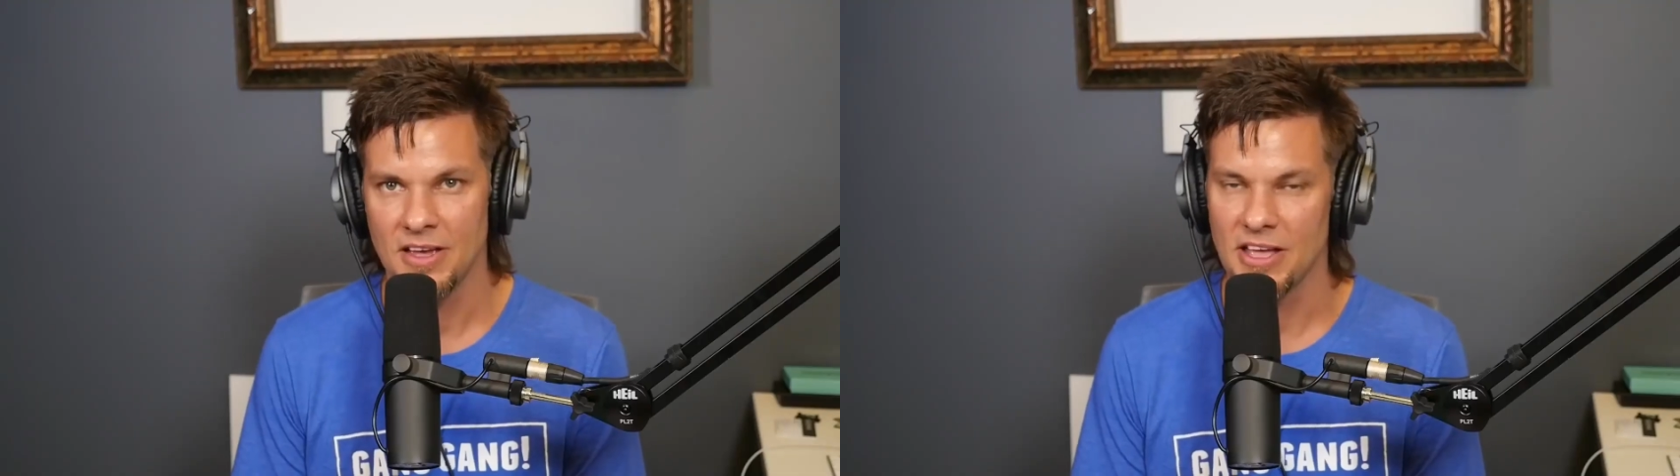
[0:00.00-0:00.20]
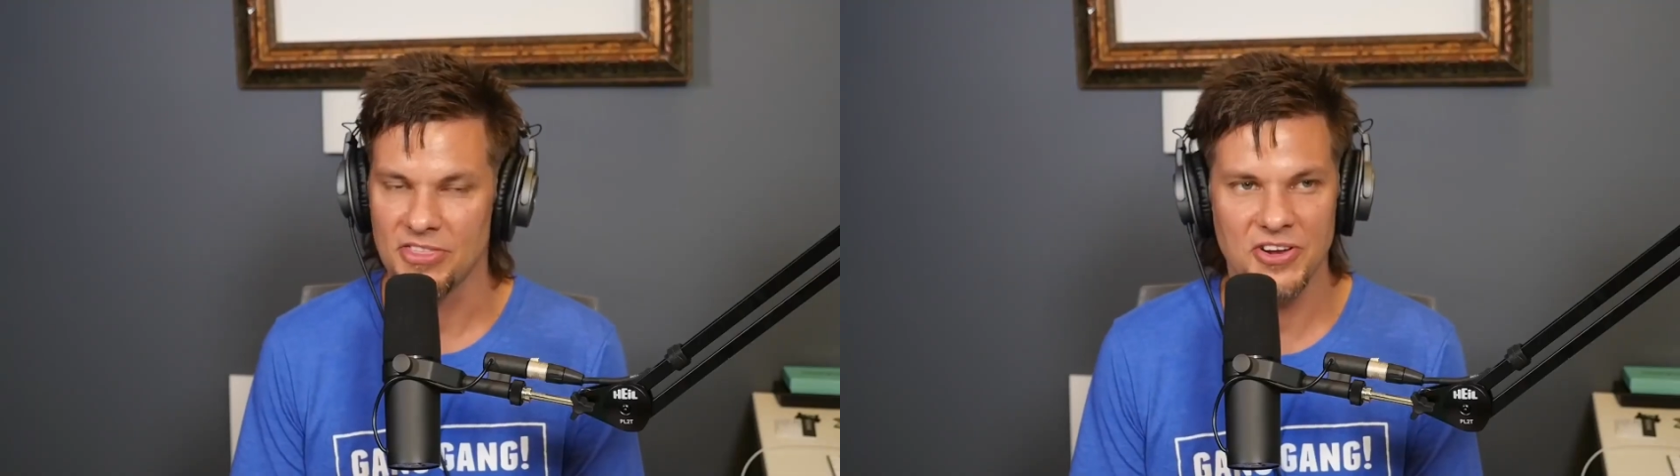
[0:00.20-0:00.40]

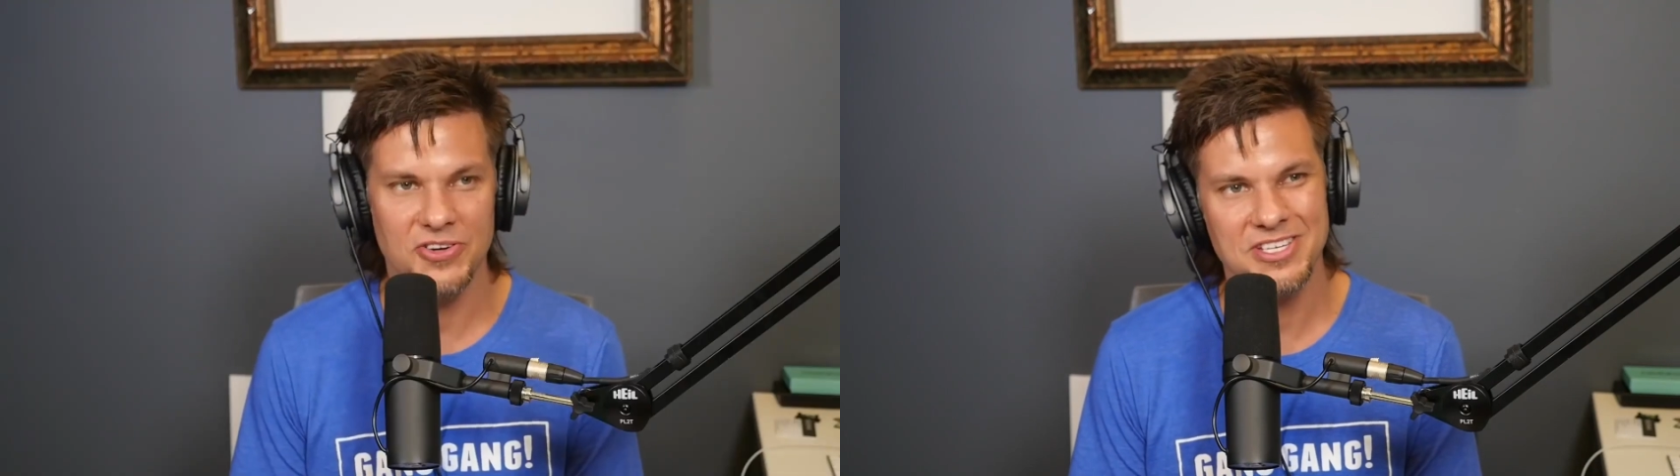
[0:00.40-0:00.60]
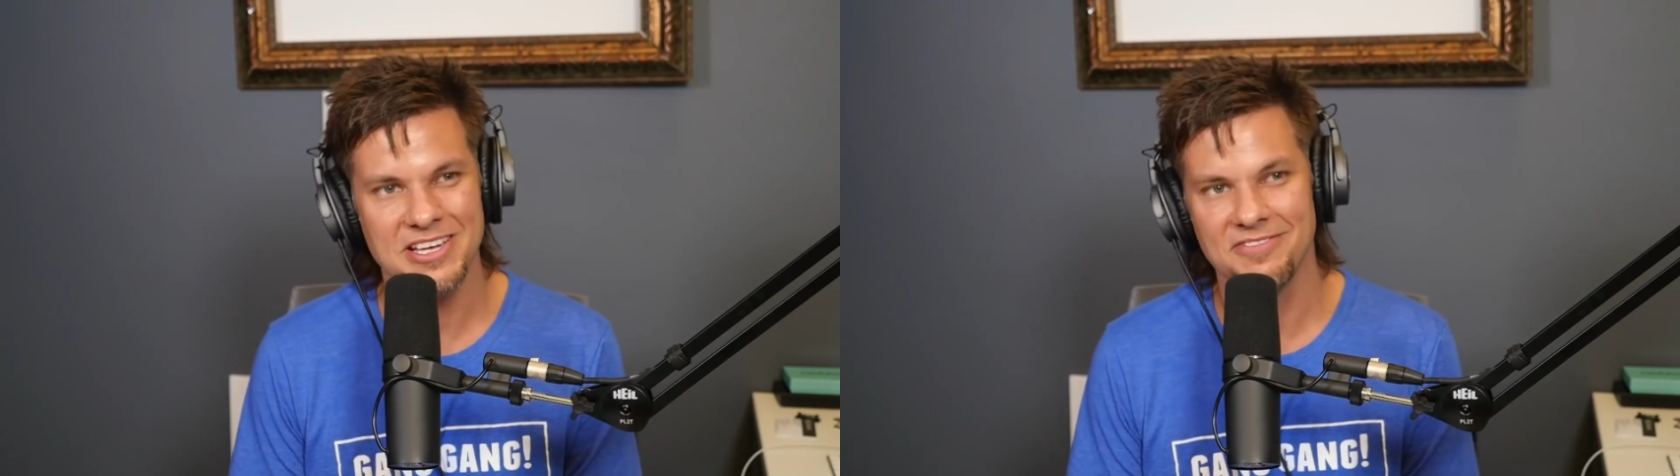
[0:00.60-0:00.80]
At
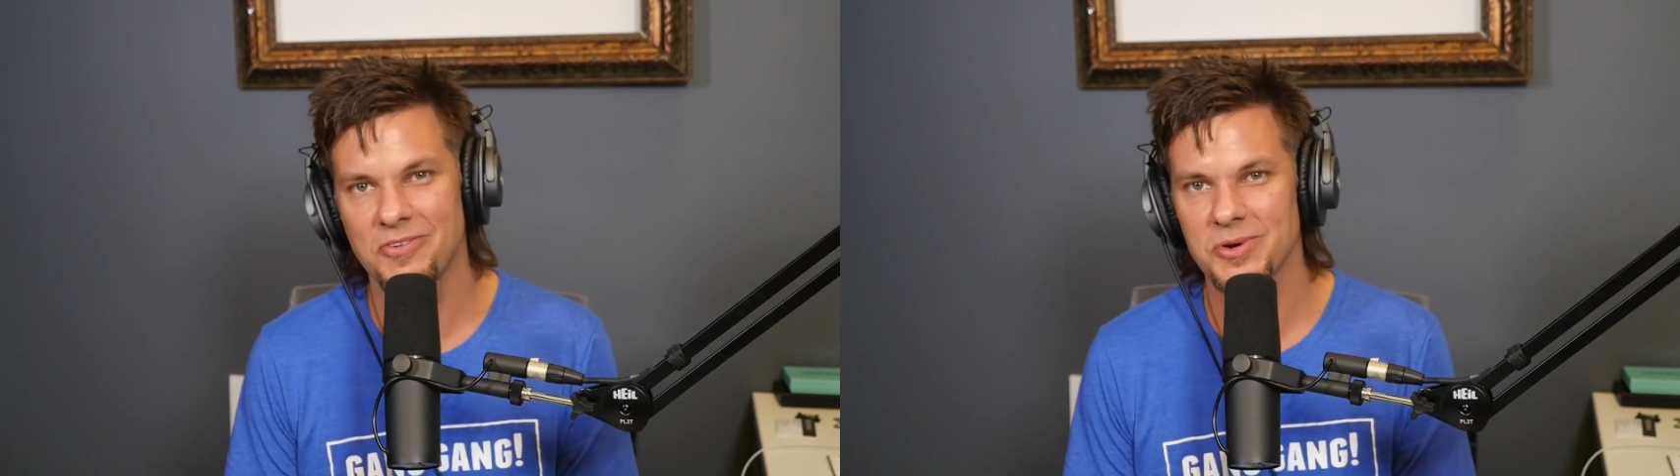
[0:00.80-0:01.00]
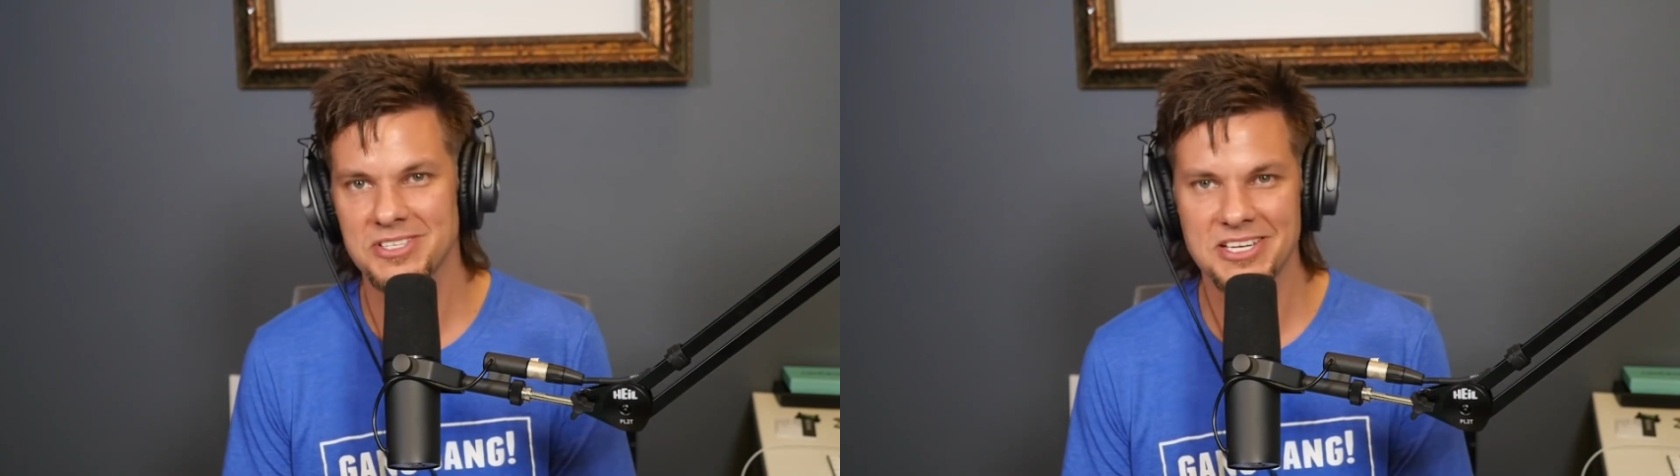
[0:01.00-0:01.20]
13,
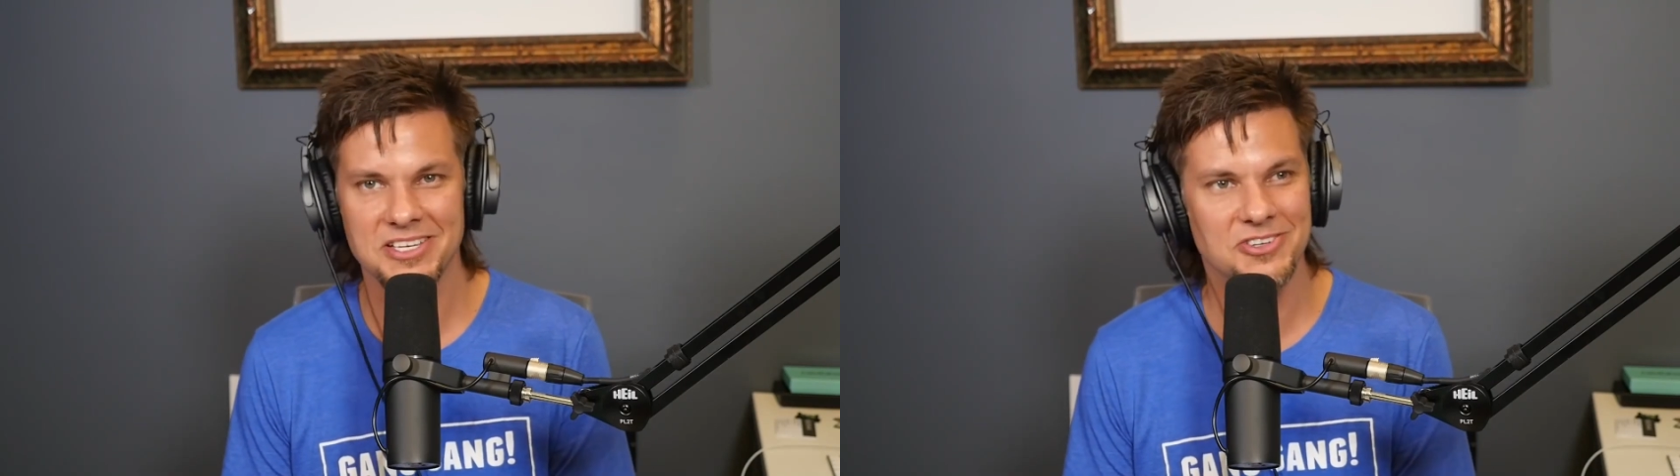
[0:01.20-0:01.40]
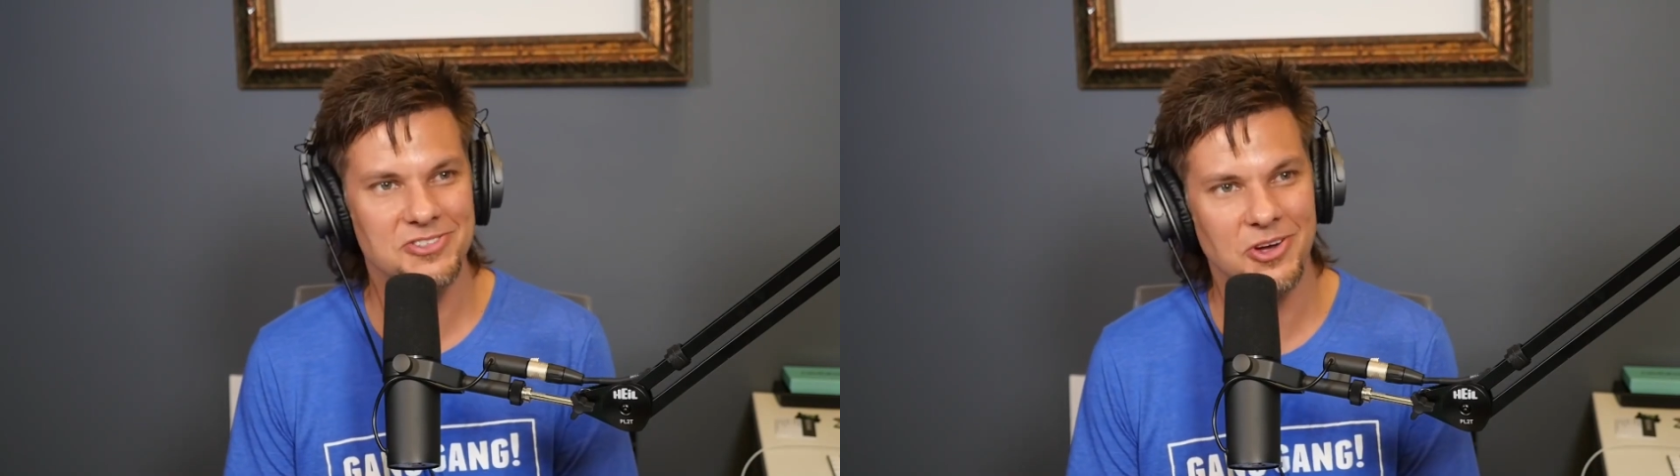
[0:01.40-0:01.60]

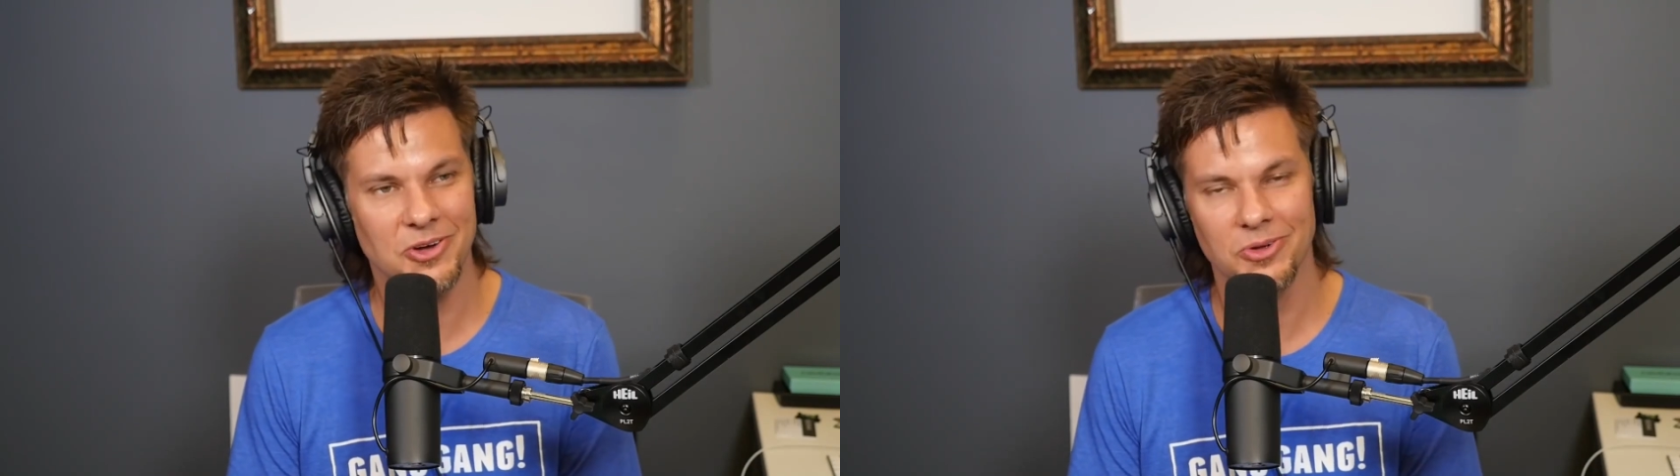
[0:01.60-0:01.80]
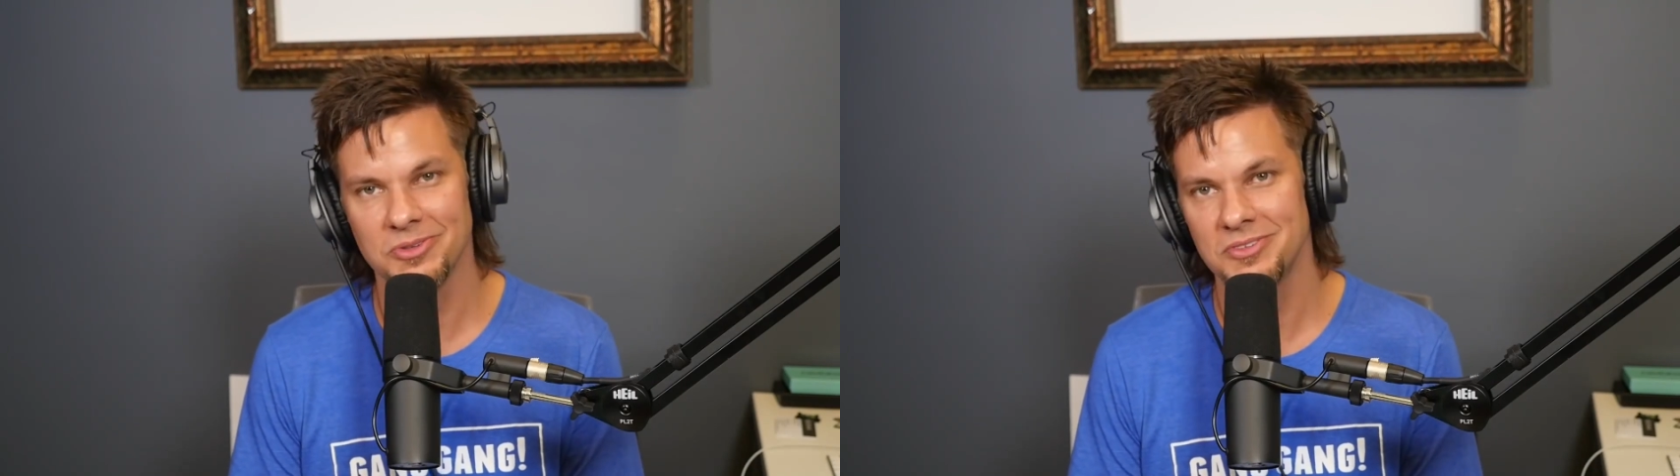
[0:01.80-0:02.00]
14 years
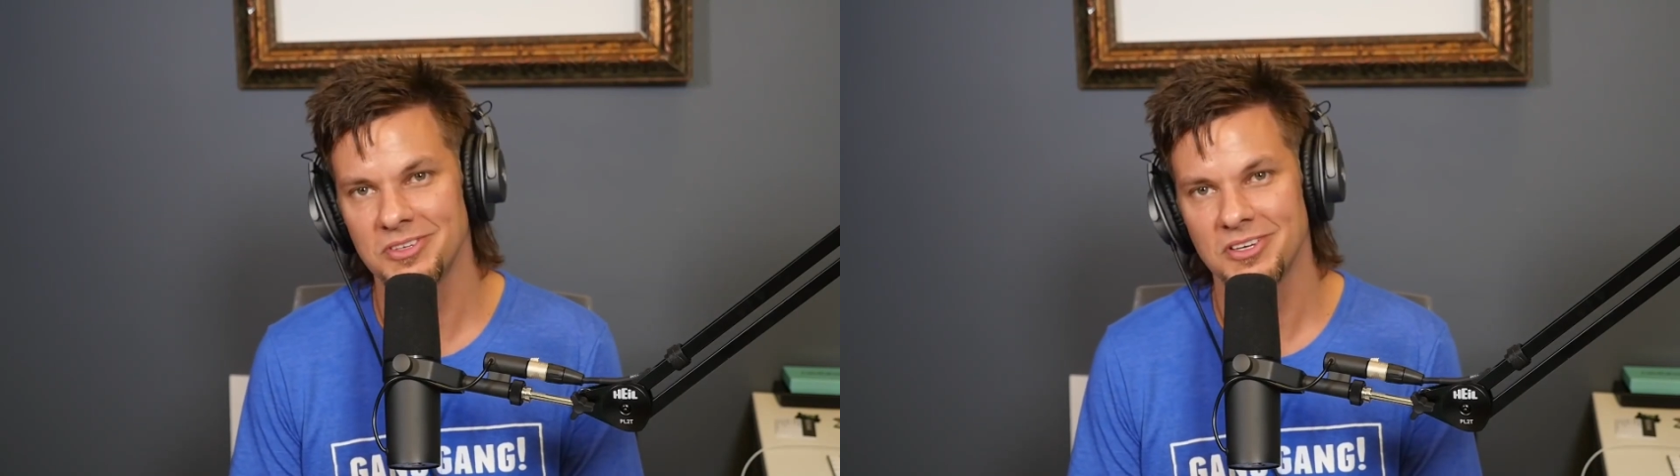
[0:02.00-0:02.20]
old,